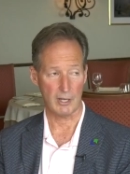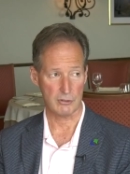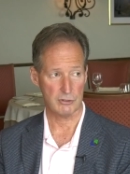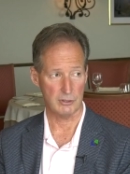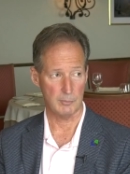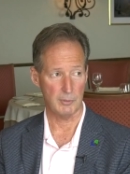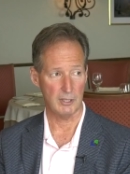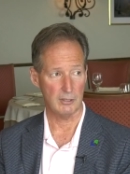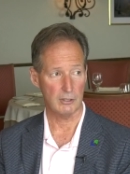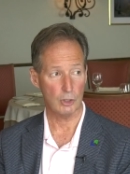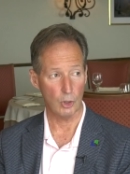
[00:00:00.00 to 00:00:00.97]
actually
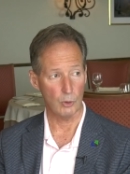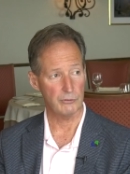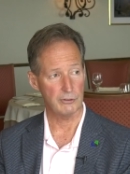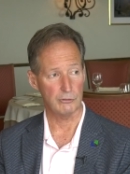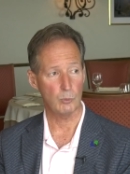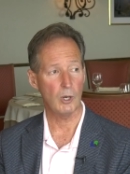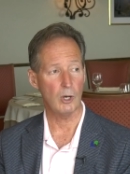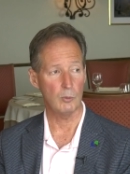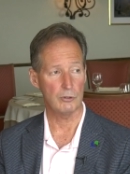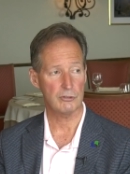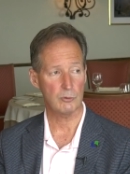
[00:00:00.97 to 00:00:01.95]
been closed as
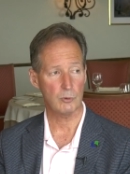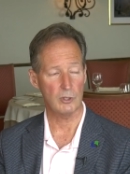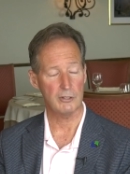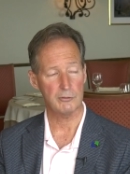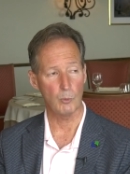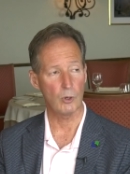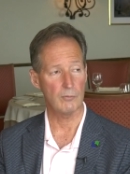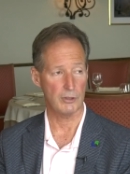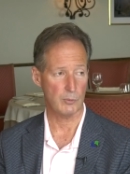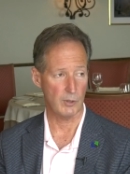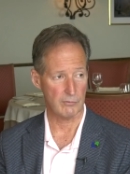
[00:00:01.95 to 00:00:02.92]
well, which creates more of
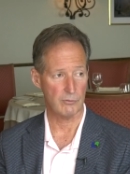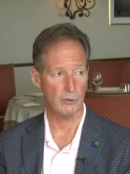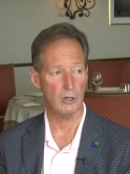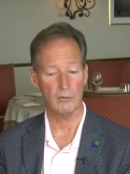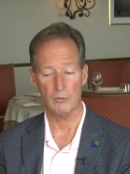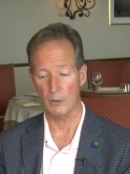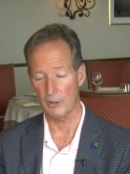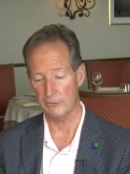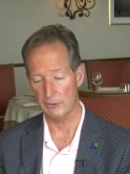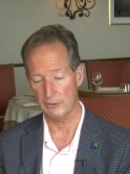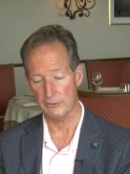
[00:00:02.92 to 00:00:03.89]
a threat for all of our
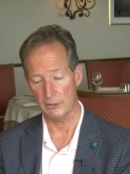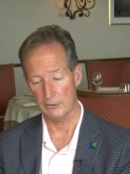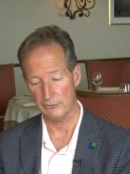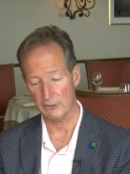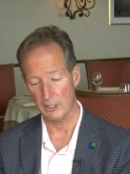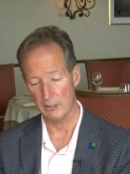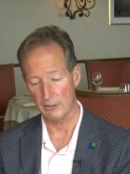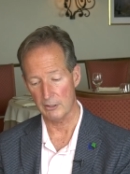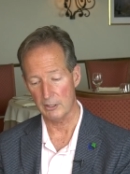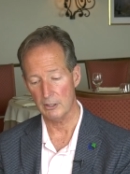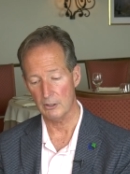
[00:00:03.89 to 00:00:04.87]
residents on this side of
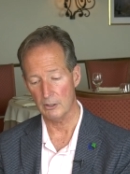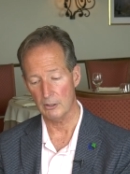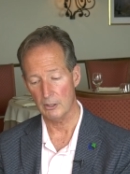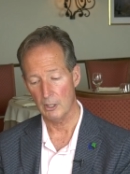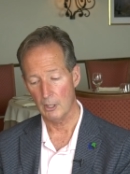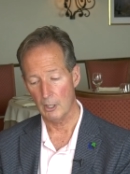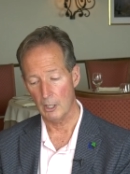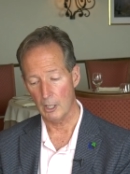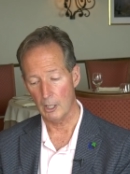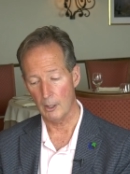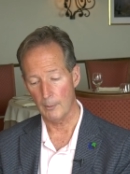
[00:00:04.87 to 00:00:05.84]
the hill.
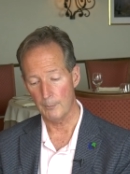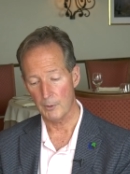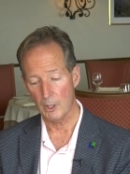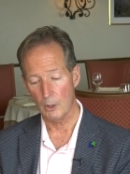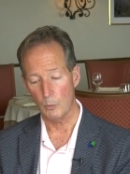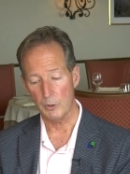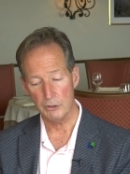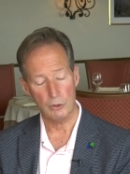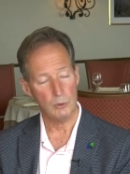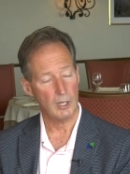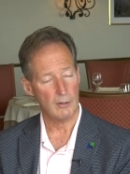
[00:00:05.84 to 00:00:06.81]
Um, we
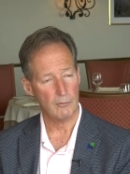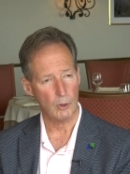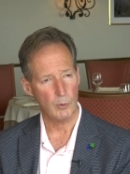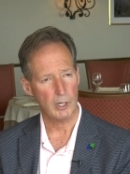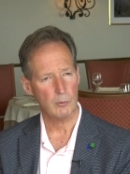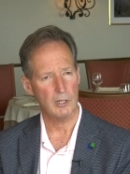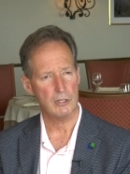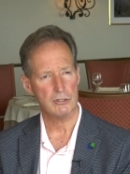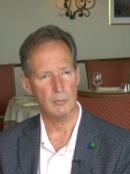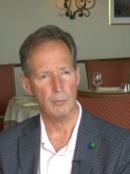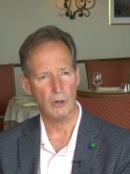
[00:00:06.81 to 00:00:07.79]
do have our
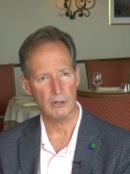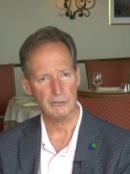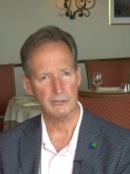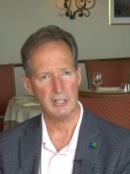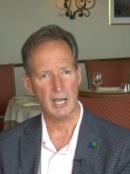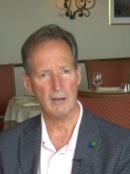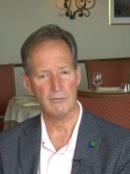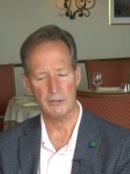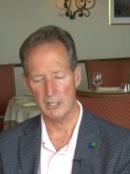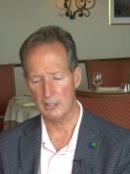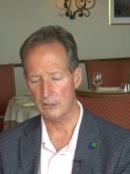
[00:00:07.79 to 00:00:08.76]
recreation and park staff. They